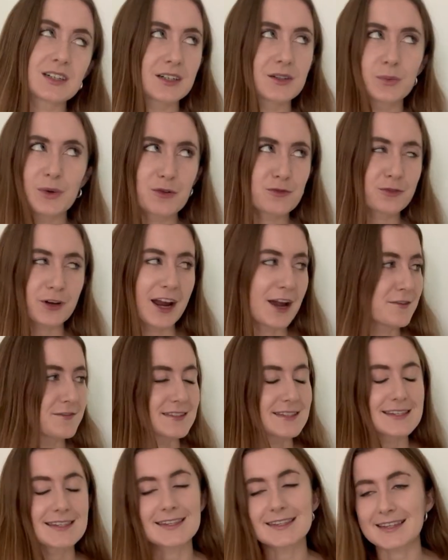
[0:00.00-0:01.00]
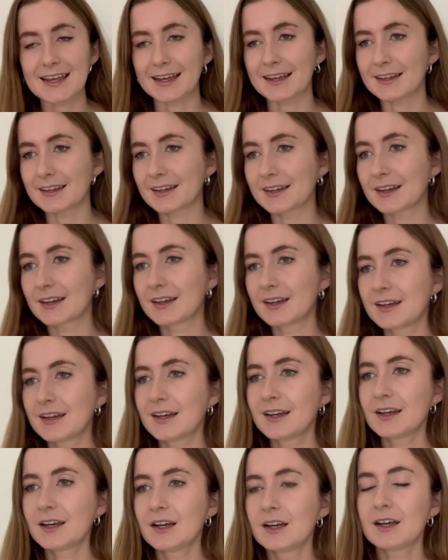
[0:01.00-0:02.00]
Well, for heaven's sake,
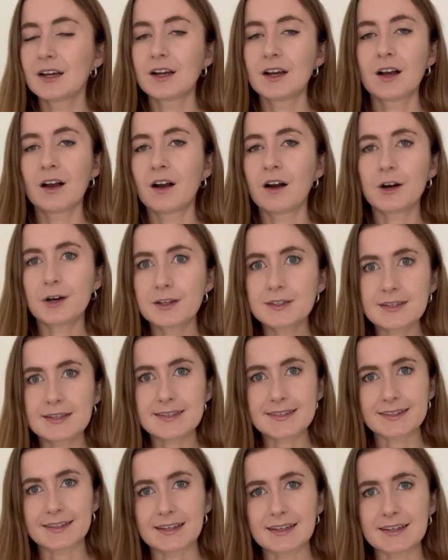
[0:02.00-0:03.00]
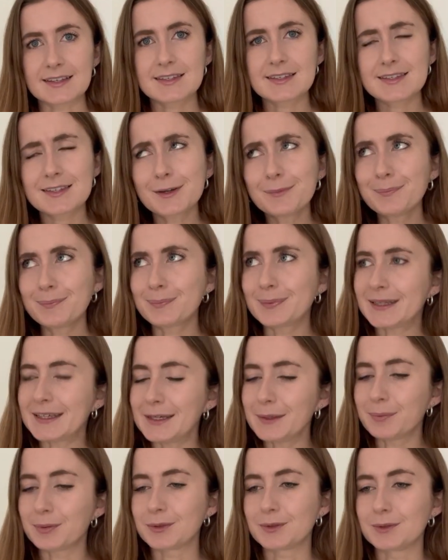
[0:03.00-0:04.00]
honestly, some
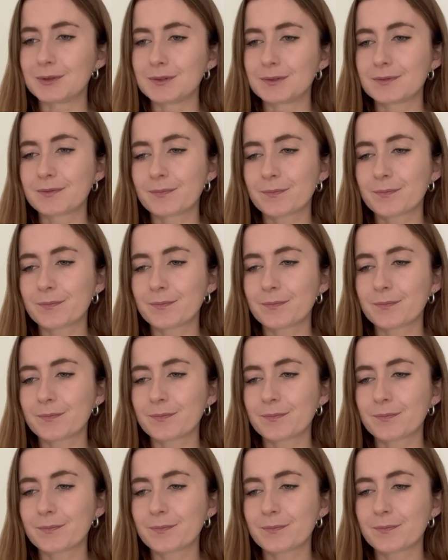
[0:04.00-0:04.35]
people.